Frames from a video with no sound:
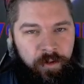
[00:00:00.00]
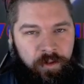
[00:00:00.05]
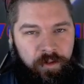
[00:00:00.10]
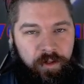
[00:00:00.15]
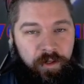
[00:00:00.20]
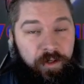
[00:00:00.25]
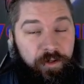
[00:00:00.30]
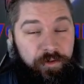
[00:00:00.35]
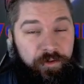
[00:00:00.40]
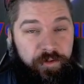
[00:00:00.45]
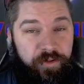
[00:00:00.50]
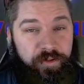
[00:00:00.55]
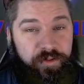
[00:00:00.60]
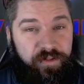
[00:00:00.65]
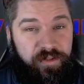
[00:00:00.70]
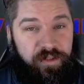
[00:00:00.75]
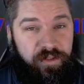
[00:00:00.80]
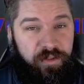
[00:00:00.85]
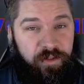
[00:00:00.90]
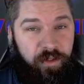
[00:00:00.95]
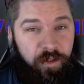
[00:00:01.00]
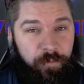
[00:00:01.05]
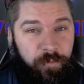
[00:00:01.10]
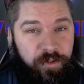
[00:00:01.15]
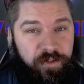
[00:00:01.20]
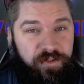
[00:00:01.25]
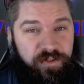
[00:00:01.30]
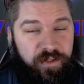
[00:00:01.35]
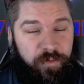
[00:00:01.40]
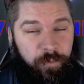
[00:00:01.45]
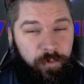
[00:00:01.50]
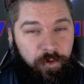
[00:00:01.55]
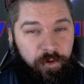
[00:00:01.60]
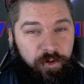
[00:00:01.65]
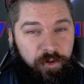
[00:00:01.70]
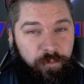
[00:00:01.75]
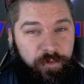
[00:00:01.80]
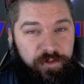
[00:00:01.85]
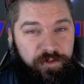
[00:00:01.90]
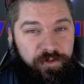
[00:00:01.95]
Here you can see how much
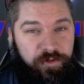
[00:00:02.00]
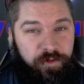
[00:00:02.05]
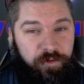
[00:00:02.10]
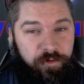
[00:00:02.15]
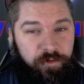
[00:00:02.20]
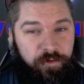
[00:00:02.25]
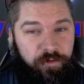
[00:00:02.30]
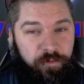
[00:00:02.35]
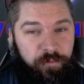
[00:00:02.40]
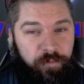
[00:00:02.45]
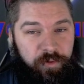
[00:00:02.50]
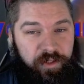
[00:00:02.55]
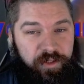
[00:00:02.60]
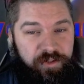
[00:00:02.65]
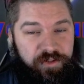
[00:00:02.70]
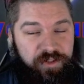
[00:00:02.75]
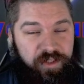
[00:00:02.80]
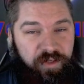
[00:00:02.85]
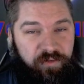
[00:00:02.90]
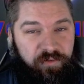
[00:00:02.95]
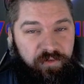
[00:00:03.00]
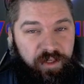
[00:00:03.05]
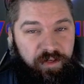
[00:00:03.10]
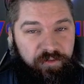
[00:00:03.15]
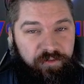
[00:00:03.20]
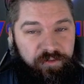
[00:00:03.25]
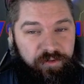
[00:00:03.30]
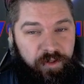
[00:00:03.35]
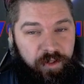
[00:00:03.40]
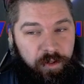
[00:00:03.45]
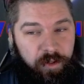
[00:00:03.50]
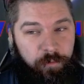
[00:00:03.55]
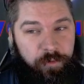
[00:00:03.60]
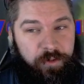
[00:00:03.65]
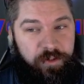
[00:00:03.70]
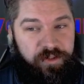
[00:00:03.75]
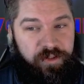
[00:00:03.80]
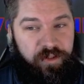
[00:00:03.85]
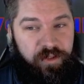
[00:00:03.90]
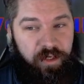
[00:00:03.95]
deployment your players have left, how
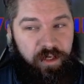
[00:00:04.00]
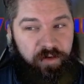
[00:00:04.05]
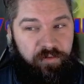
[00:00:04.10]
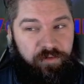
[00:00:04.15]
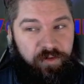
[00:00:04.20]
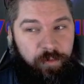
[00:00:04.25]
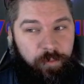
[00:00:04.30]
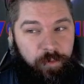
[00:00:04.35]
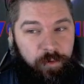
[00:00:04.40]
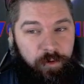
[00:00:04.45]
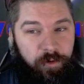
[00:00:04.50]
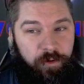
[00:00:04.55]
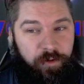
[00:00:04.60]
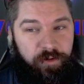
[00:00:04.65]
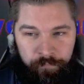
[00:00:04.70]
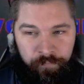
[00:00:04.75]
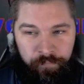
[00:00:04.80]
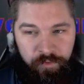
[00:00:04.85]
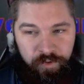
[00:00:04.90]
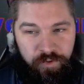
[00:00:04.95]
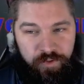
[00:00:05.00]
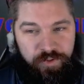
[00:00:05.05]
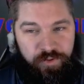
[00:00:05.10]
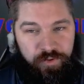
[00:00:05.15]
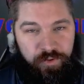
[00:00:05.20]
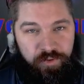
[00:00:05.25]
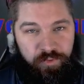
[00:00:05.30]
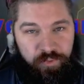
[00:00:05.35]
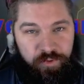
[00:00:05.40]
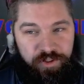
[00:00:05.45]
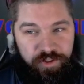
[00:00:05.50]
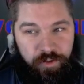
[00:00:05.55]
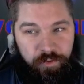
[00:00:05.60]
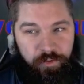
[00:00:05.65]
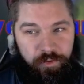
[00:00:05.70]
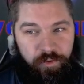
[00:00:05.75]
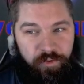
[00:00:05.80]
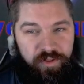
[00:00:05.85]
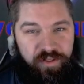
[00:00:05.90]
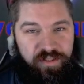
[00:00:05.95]
much they have deployed. Also it will show
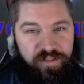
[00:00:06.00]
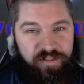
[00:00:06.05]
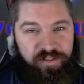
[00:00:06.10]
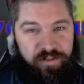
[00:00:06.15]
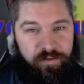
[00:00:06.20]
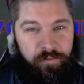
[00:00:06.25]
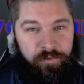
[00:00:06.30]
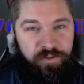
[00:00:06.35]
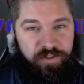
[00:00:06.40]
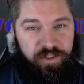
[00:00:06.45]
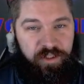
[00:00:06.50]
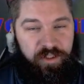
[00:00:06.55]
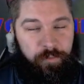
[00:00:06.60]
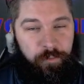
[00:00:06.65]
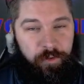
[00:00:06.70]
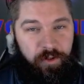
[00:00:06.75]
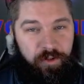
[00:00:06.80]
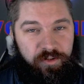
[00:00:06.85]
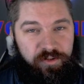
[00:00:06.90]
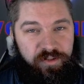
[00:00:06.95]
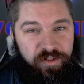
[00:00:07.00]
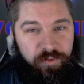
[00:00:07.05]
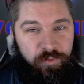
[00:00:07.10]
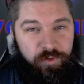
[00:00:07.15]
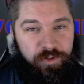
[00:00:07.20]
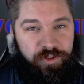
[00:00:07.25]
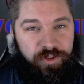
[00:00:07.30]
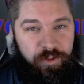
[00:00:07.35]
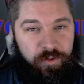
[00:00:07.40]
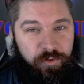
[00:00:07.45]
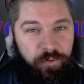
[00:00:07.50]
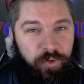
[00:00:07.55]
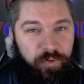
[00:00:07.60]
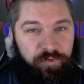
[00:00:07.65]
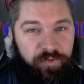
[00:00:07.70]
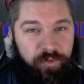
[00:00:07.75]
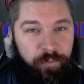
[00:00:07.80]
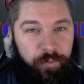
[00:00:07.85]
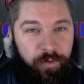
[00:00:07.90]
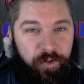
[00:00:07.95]
you these check marks that will show you if
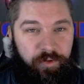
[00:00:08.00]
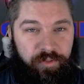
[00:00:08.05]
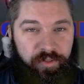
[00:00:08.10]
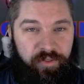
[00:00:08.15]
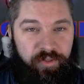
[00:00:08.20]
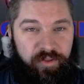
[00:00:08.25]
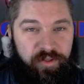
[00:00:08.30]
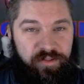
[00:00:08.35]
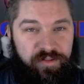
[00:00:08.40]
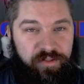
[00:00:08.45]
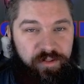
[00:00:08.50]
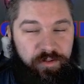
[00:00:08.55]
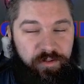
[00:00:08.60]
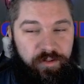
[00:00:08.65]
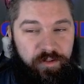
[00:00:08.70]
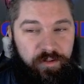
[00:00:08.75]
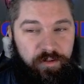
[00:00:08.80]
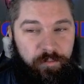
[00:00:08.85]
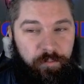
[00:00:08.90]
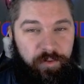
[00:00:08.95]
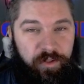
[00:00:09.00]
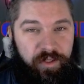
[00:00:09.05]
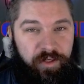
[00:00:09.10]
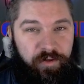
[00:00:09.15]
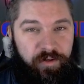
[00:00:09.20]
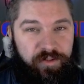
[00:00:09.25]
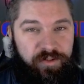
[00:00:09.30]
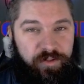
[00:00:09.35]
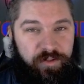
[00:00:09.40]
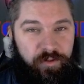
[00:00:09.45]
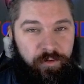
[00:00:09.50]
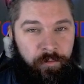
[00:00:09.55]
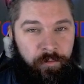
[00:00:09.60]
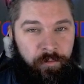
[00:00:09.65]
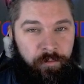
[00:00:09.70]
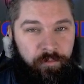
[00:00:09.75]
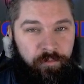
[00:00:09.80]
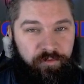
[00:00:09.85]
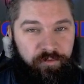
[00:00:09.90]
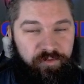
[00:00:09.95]
the bot thinks that the player is
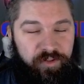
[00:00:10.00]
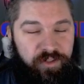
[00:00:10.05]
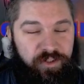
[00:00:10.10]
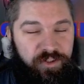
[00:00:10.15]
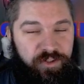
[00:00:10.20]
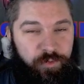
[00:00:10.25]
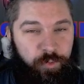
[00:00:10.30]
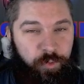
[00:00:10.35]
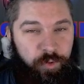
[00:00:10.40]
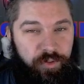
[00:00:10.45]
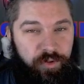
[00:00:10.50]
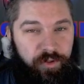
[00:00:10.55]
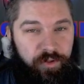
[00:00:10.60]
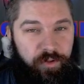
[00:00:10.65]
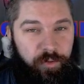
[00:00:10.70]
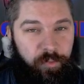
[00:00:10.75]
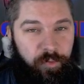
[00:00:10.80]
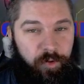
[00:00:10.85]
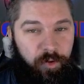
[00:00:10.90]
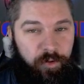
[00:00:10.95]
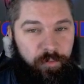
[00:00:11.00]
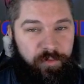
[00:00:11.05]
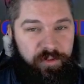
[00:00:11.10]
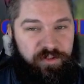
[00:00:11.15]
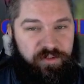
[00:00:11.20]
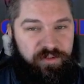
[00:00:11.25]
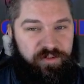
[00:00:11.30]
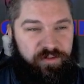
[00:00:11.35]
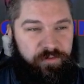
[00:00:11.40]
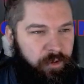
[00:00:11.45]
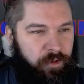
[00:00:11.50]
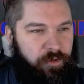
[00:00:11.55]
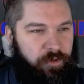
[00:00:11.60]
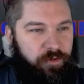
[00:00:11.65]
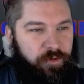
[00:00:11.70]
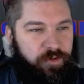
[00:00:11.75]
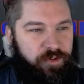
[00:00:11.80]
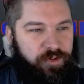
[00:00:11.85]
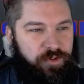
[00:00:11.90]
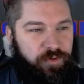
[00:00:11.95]
finished with their deployment. You
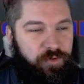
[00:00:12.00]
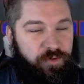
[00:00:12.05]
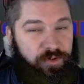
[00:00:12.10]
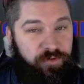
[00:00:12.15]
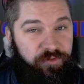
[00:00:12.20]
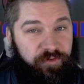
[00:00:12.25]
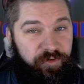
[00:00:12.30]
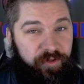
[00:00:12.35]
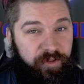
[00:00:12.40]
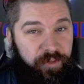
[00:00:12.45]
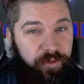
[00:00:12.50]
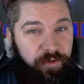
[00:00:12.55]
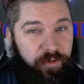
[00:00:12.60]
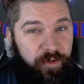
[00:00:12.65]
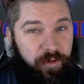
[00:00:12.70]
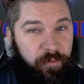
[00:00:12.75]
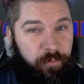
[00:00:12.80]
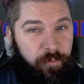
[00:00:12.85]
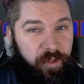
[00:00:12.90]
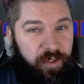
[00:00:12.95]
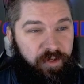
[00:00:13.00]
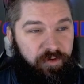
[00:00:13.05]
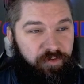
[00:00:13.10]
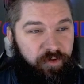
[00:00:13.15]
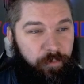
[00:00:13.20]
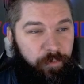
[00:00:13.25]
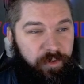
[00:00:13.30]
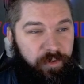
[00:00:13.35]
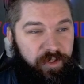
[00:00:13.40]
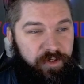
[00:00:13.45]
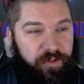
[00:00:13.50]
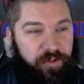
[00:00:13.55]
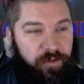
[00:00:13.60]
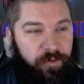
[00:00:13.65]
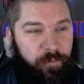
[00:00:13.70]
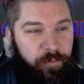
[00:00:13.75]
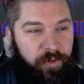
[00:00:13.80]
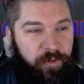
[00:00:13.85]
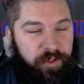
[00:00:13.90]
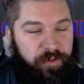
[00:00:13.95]
can choose to filter them by if a
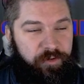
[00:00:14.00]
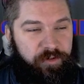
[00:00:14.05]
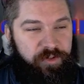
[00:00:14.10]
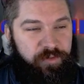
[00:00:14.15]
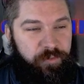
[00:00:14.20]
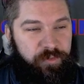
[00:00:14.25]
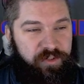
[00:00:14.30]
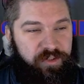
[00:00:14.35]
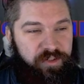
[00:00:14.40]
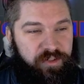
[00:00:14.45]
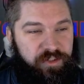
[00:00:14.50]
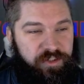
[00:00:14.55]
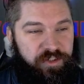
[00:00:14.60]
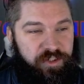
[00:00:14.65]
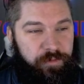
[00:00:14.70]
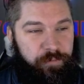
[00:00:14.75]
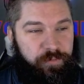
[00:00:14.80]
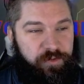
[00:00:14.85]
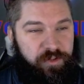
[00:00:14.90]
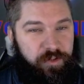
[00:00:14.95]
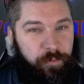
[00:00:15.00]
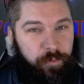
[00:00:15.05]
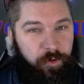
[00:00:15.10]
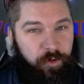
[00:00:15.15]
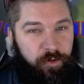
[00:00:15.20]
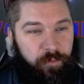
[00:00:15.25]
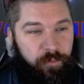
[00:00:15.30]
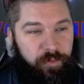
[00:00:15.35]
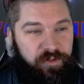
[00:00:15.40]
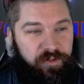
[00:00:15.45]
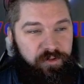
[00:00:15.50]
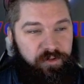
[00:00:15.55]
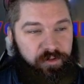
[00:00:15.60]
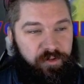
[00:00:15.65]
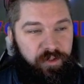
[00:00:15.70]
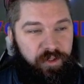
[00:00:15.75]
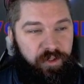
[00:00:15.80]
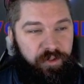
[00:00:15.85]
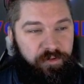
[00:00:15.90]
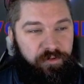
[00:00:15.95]
player is missing ships deployment,
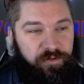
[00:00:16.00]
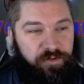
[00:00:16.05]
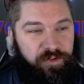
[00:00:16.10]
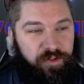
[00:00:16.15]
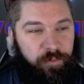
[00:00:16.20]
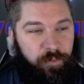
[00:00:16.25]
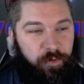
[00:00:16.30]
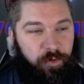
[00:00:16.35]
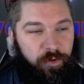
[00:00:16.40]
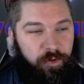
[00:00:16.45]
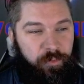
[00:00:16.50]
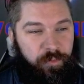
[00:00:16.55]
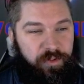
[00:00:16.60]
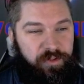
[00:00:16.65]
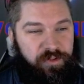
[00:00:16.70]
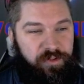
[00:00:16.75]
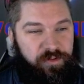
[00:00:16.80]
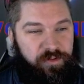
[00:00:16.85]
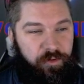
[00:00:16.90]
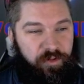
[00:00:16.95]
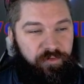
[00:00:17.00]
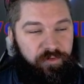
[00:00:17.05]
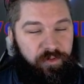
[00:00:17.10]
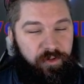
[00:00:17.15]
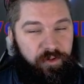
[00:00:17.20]
characters deployment, or if they're